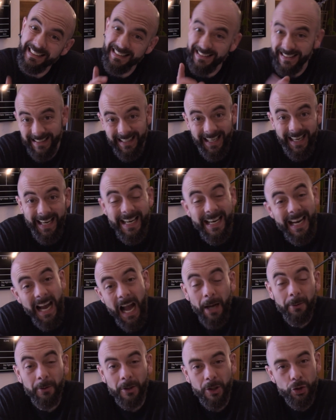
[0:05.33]
Today
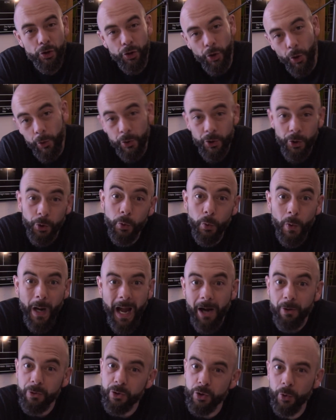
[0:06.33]
I'm going to show you
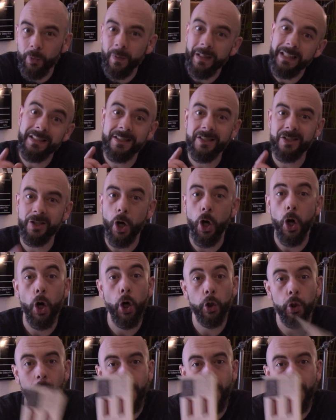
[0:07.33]
how to install